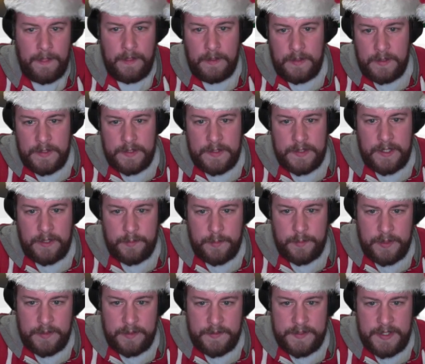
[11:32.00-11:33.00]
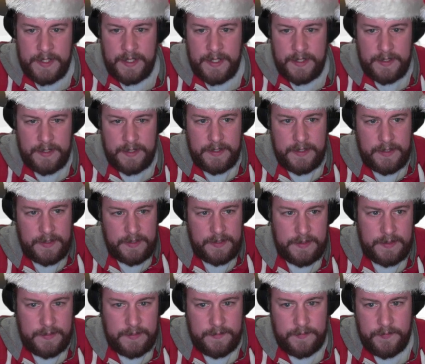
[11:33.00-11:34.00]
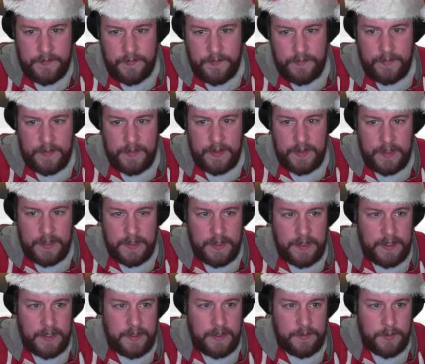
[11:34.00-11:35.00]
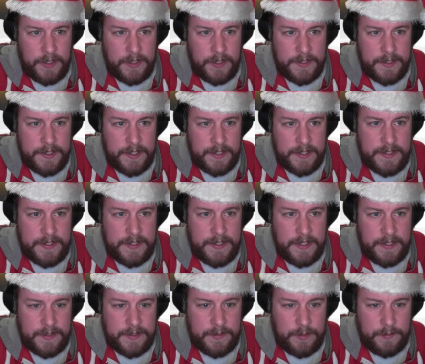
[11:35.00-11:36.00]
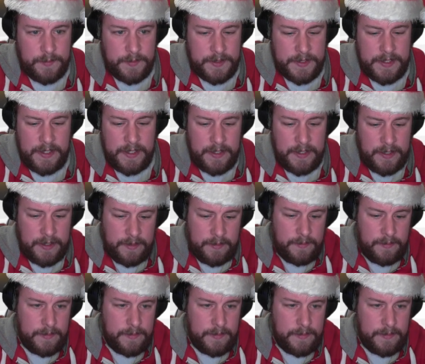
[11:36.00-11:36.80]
So that removes that, and then we can check status one more time,